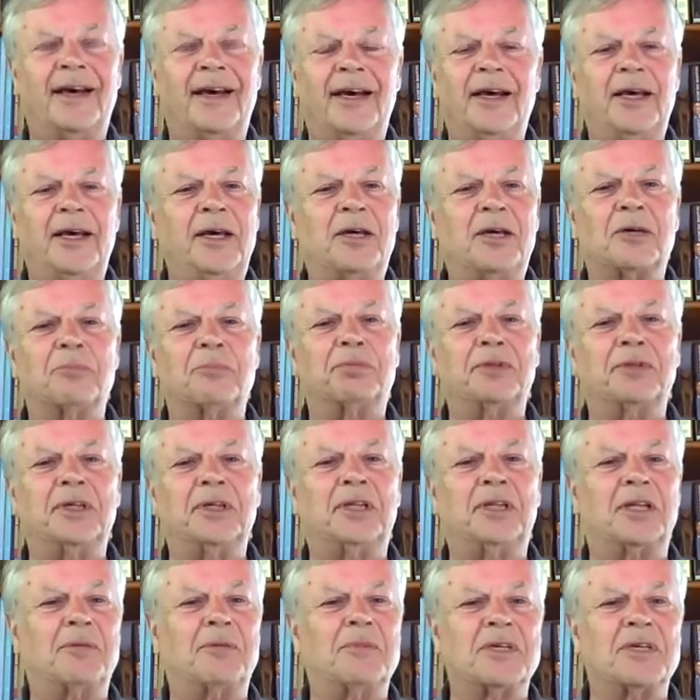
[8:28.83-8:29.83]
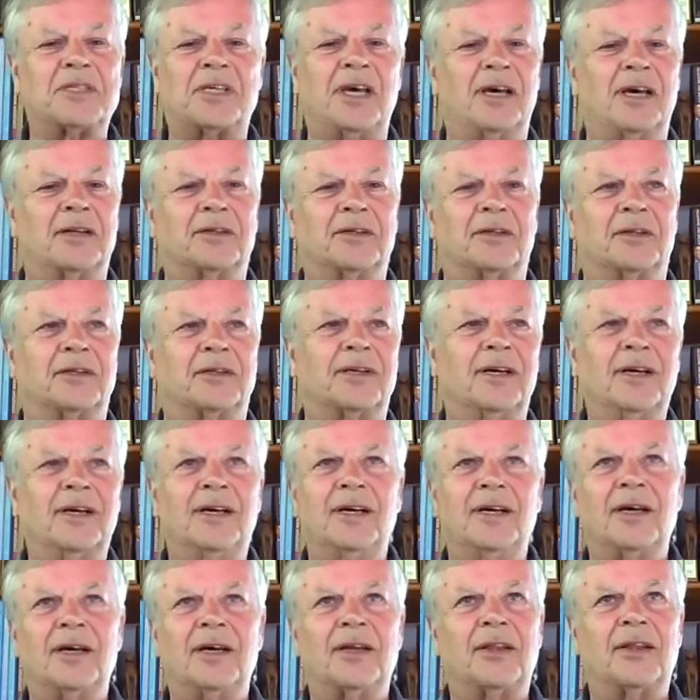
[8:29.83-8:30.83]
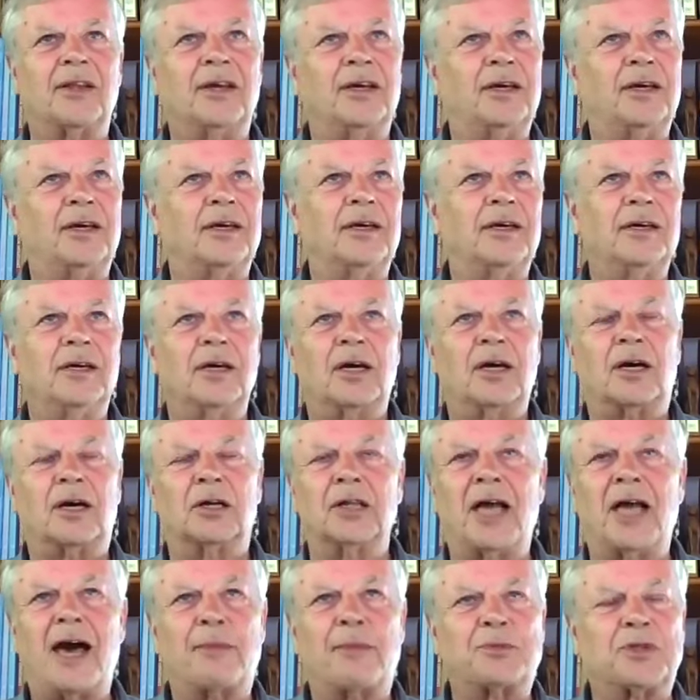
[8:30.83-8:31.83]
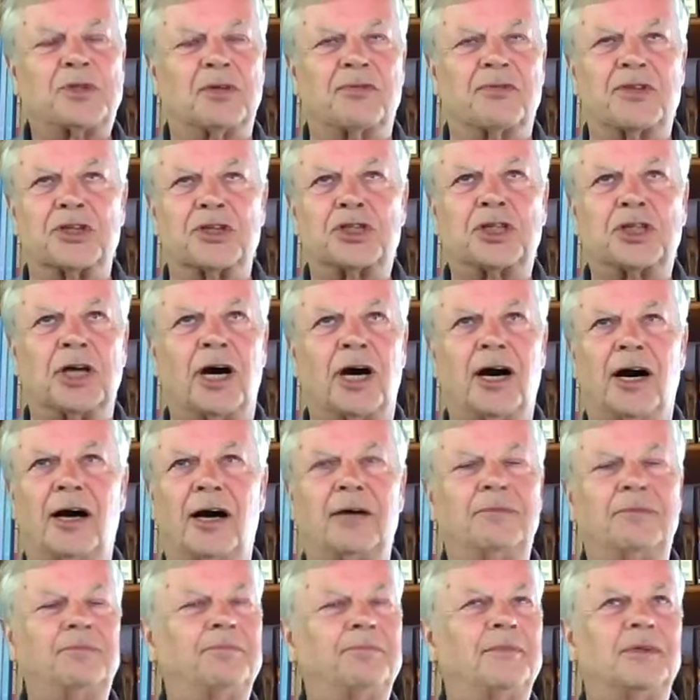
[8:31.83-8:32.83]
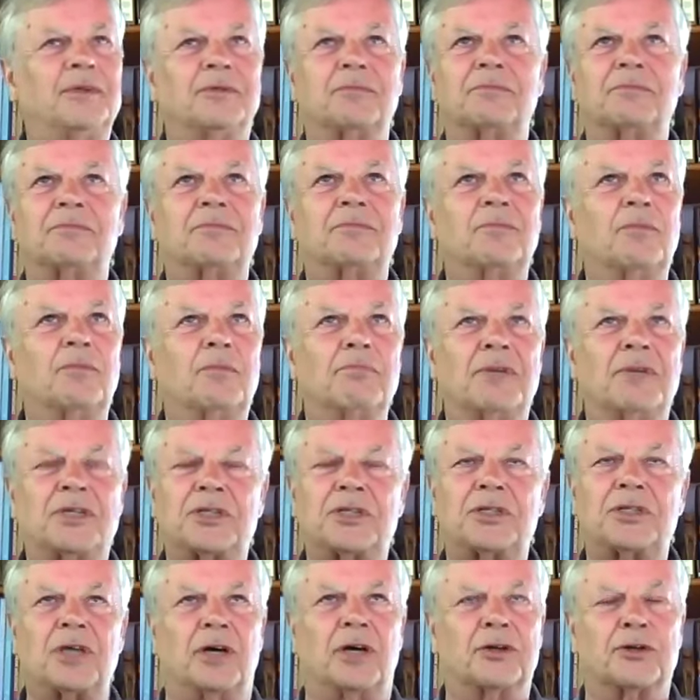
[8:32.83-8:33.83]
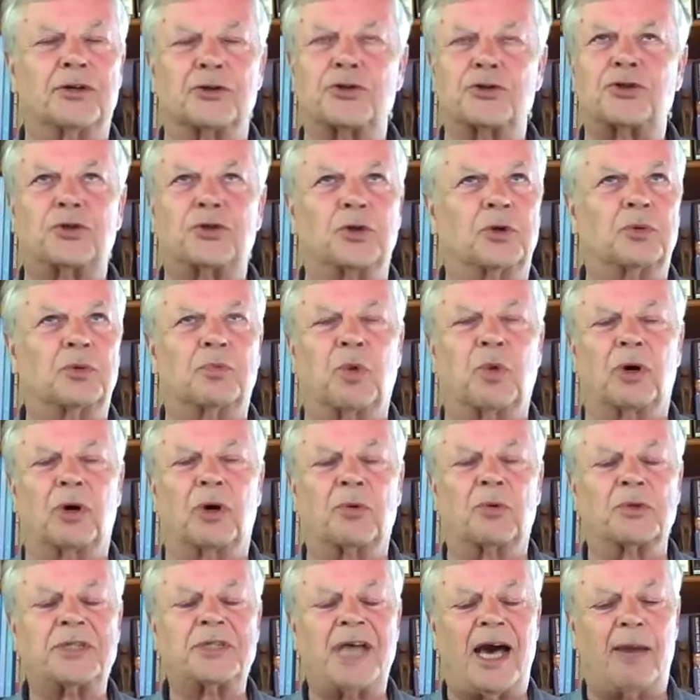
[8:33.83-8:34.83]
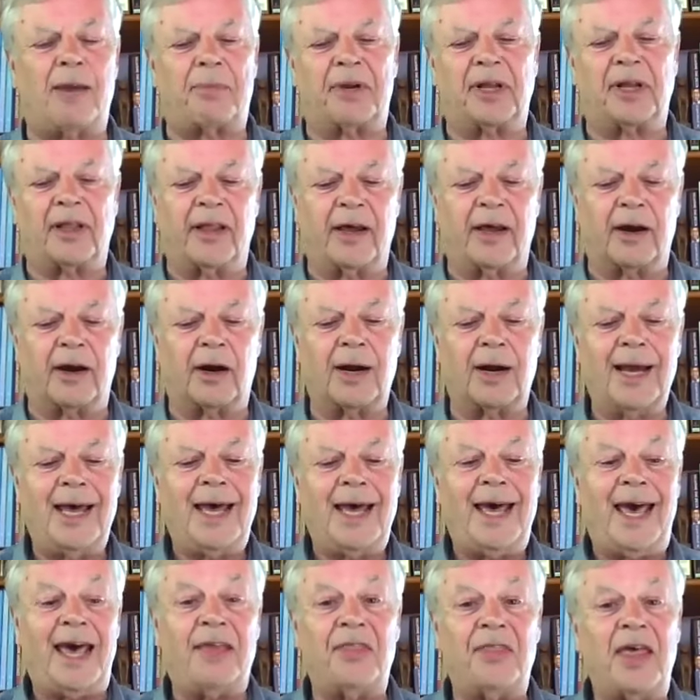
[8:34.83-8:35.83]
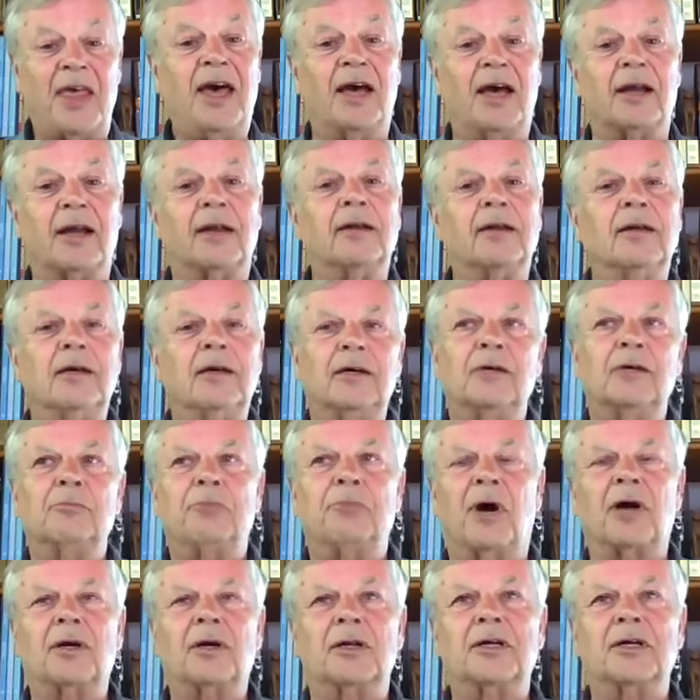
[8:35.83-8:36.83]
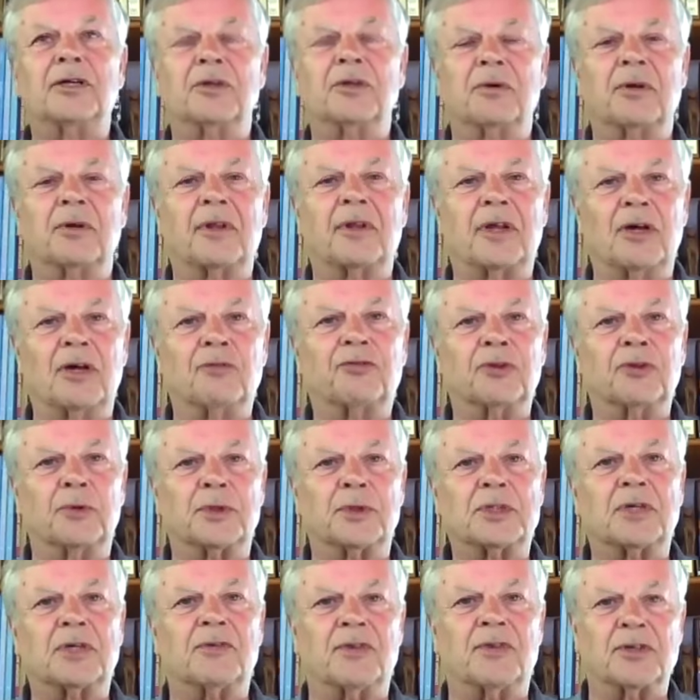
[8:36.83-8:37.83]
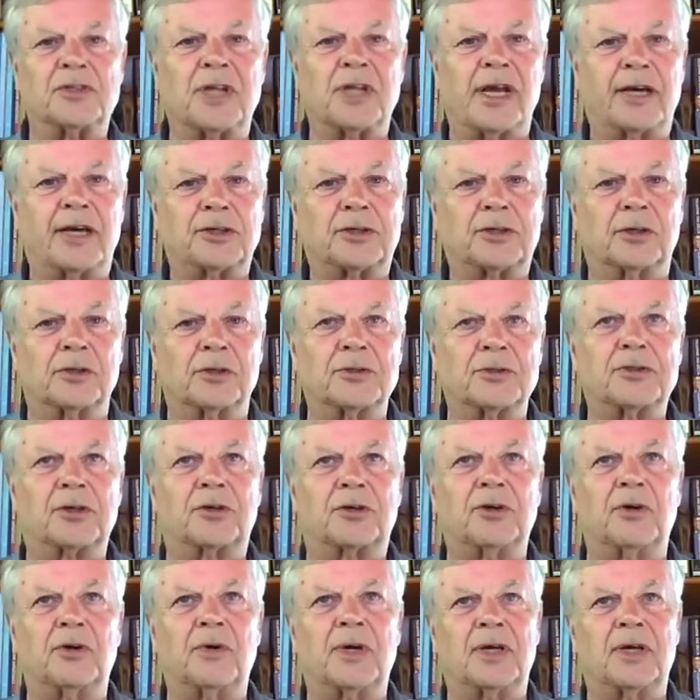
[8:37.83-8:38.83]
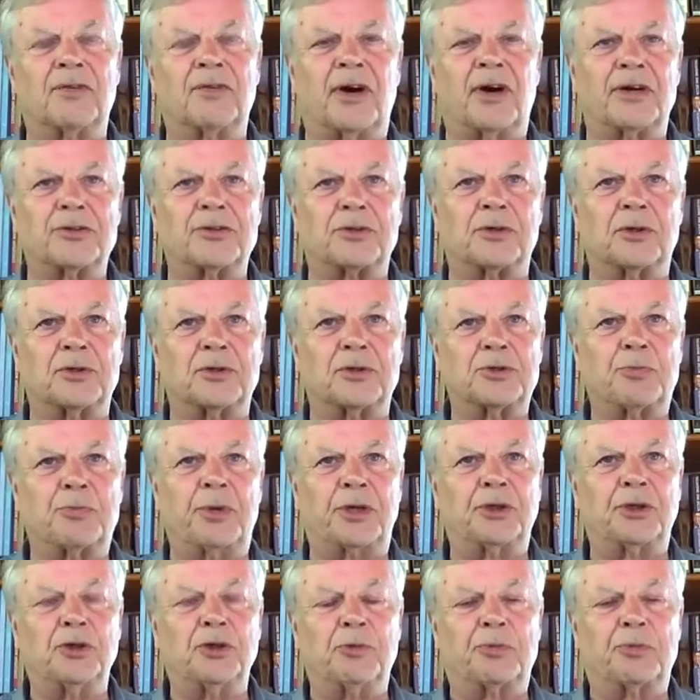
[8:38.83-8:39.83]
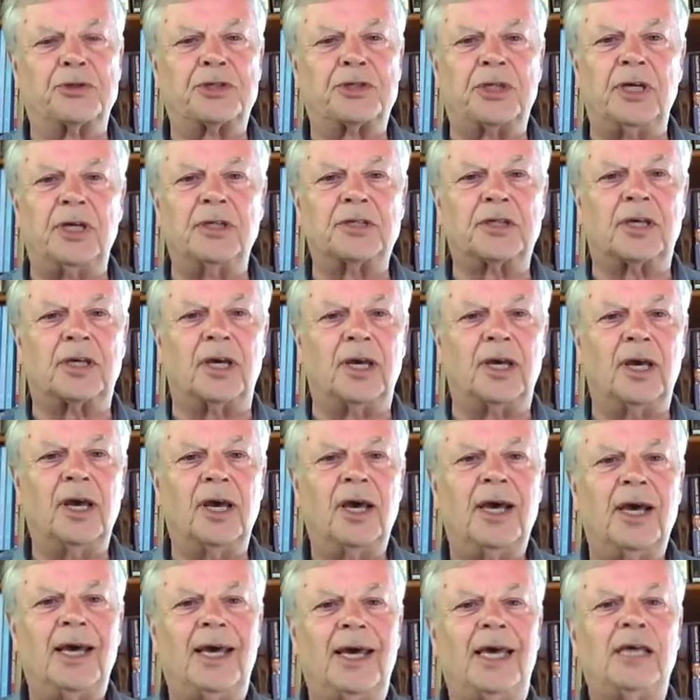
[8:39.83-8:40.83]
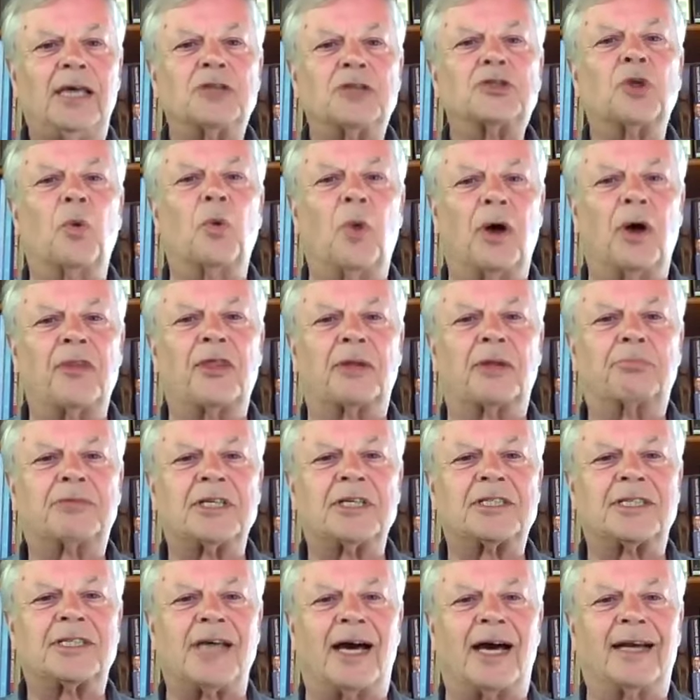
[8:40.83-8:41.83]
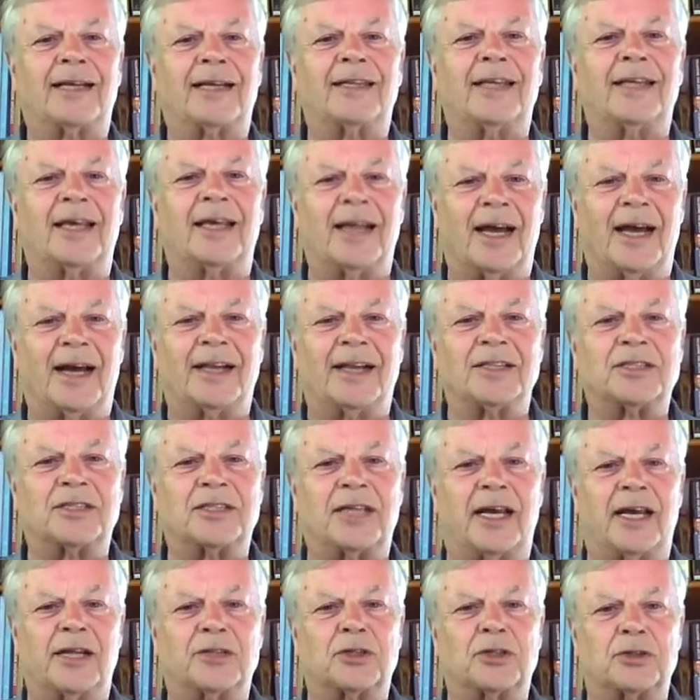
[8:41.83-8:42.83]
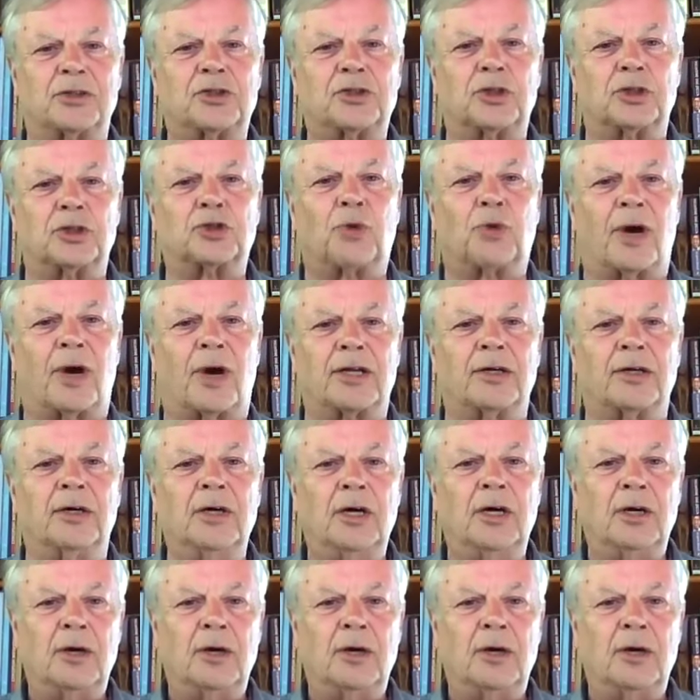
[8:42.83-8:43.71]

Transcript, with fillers: He completely mishandled the collapse of the Shah and misunderstood what was happening there. And then, partly due to the influence of his national security advisor, Zbigniew Brzezinski, he's the one that decided the United States should try to